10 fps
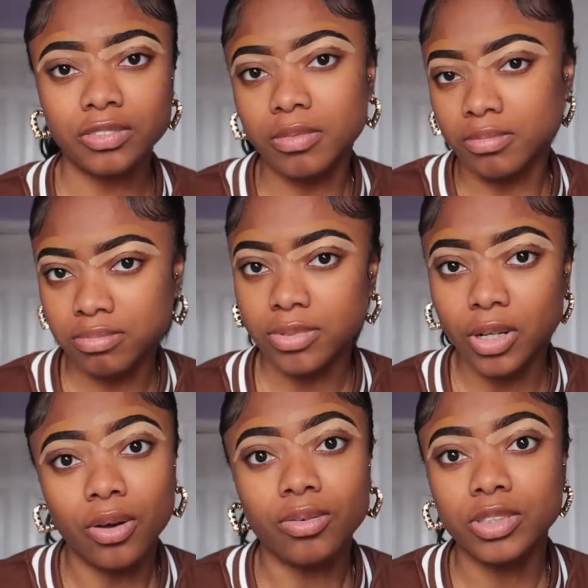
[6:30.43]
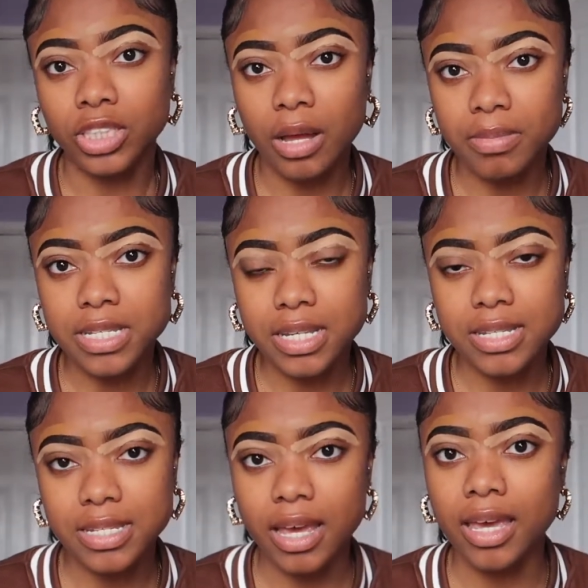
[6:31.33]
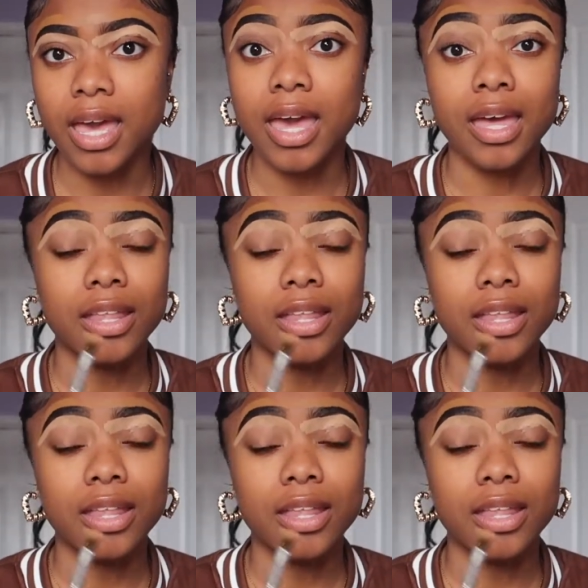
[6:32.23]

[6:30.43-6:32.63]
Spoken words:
from, you know, Shop Miss A's site.